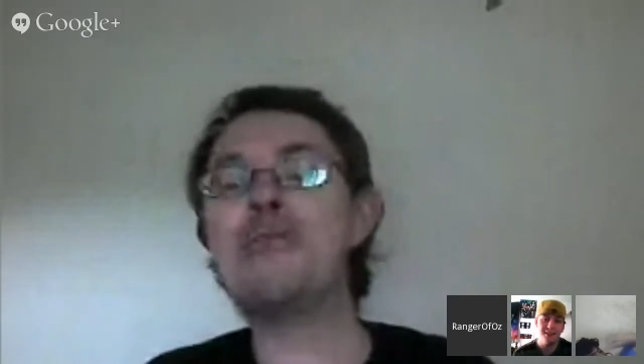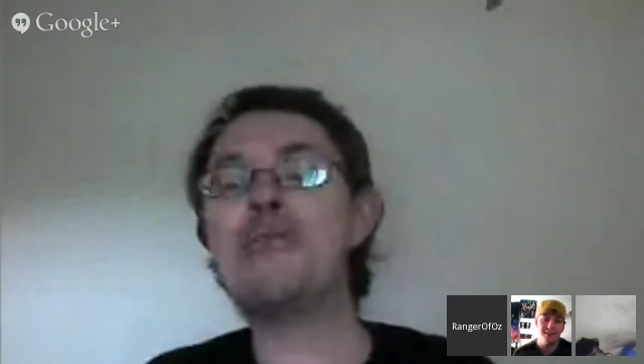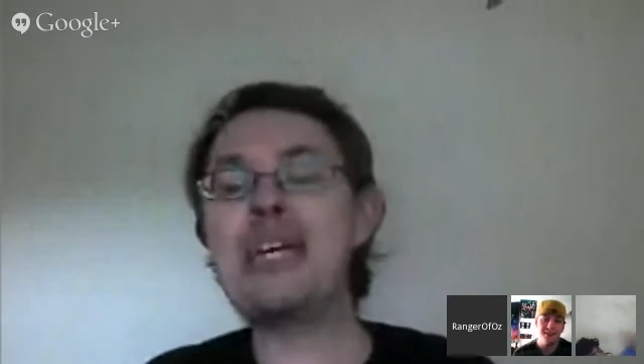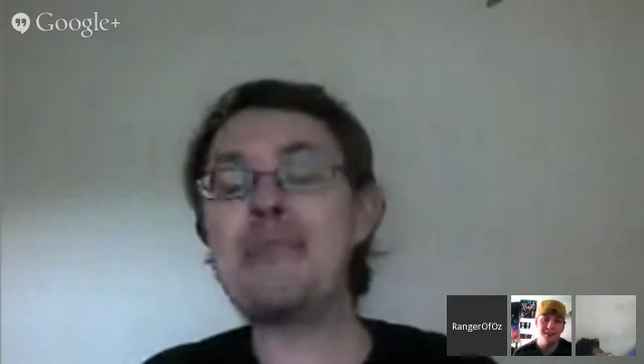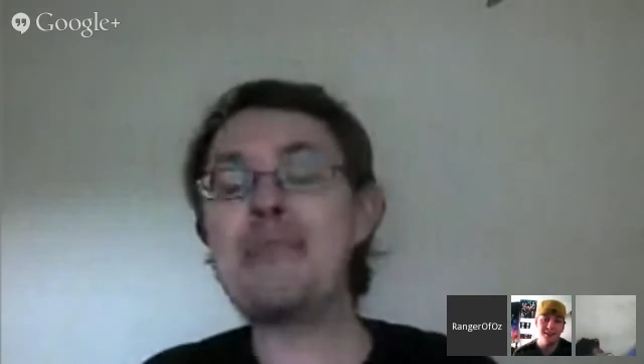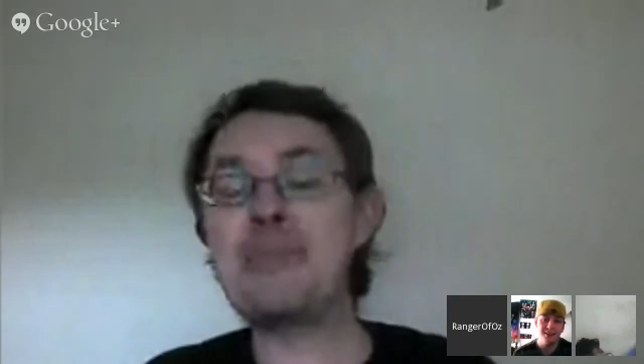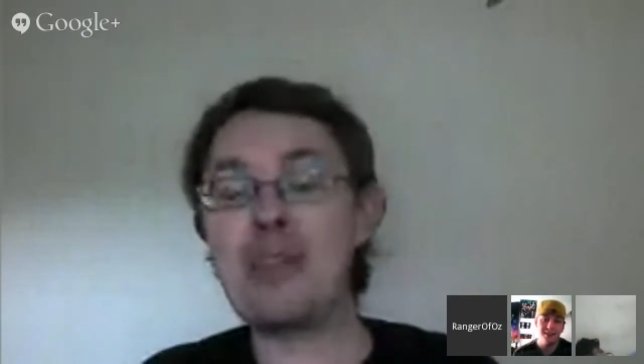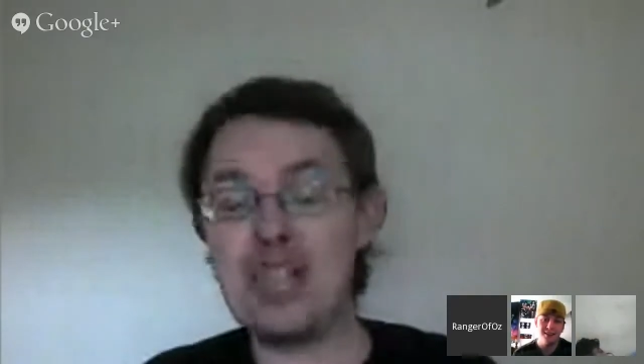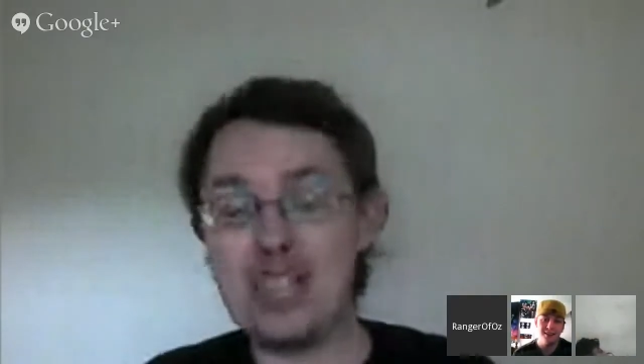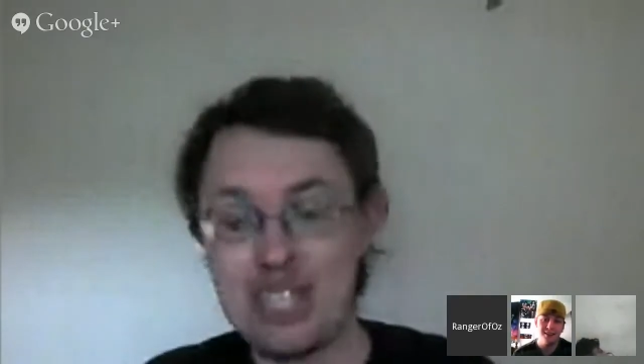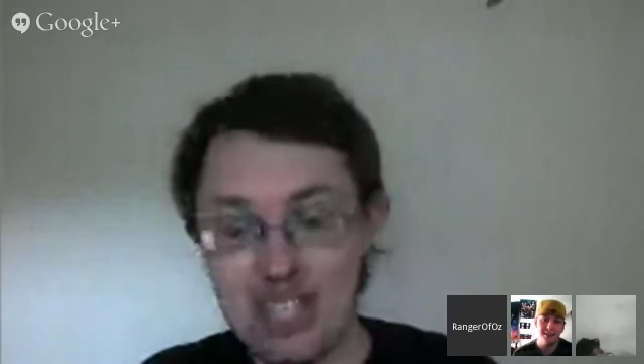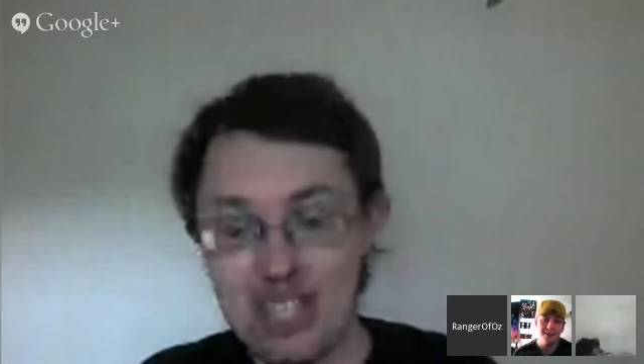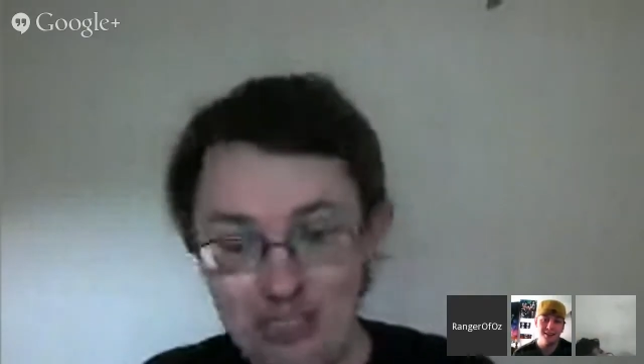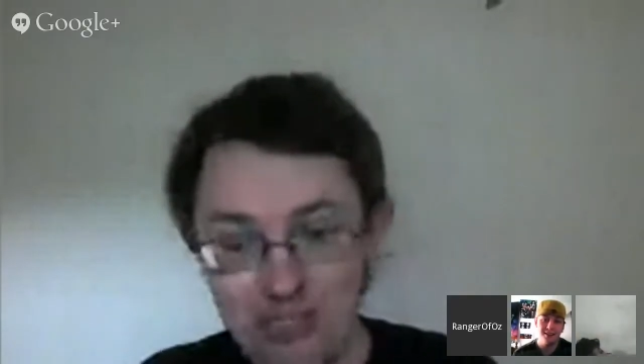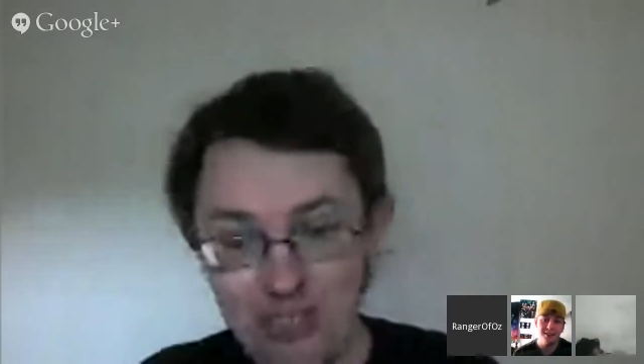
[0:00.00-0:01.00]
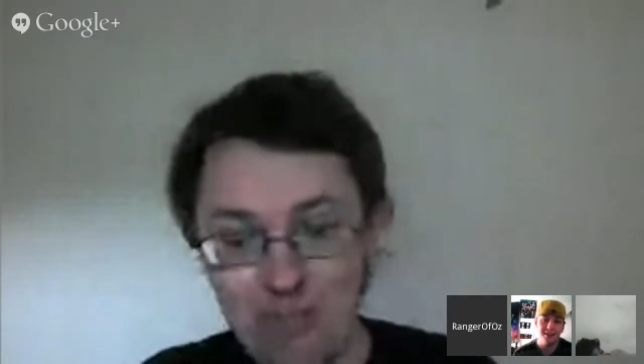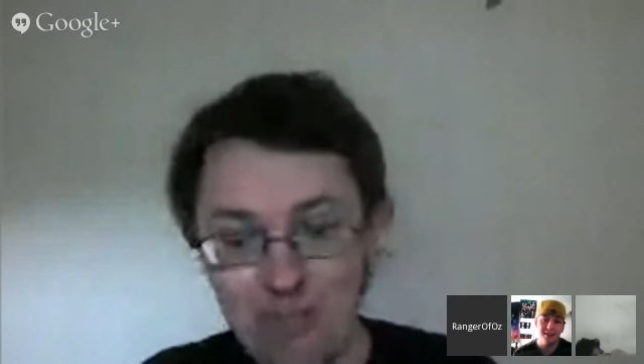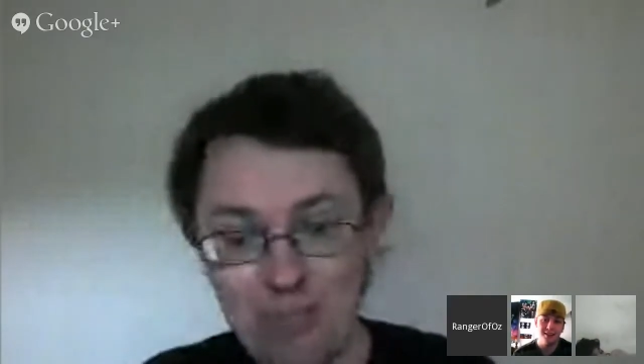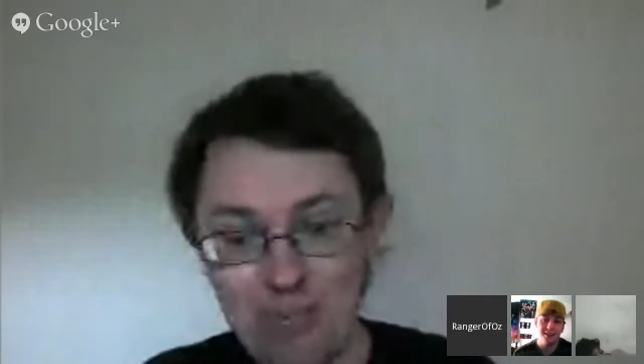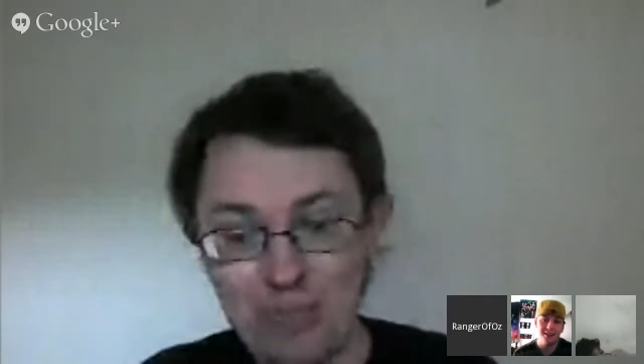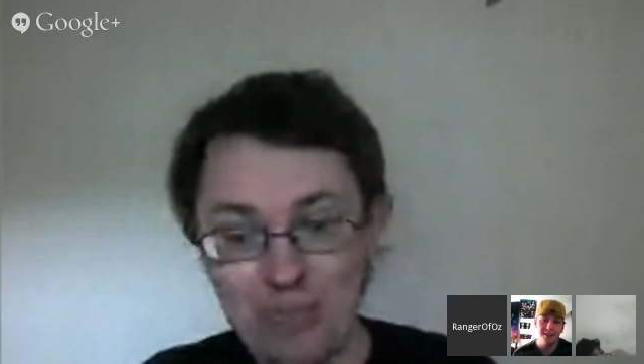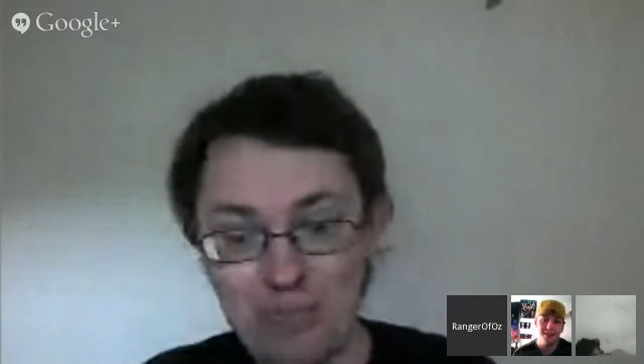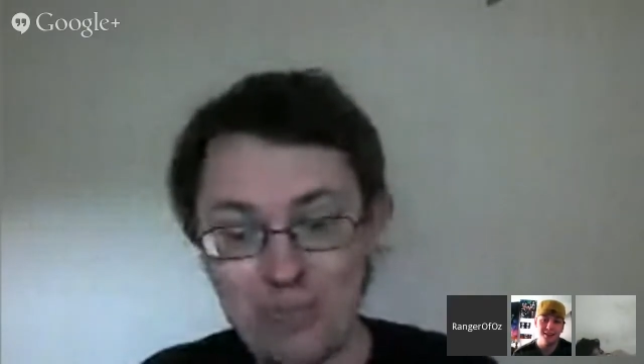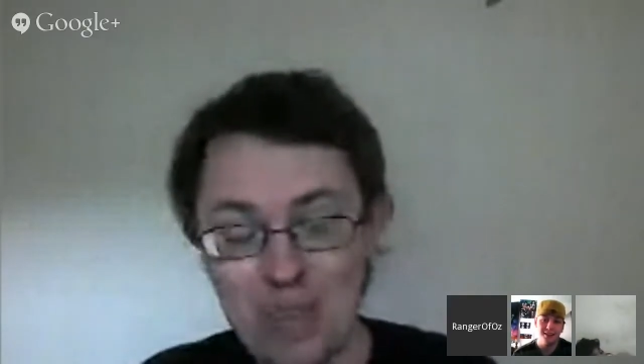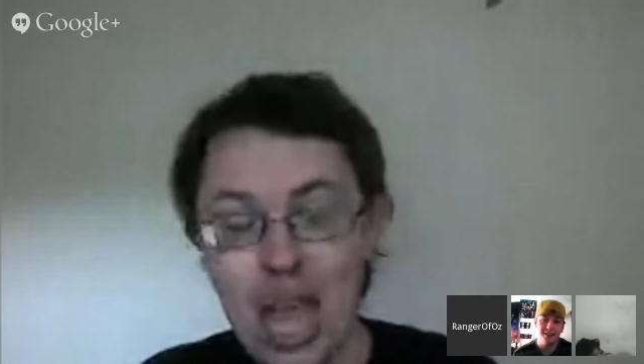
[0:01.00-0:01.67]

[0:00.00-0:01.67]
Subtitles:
incredibly impressive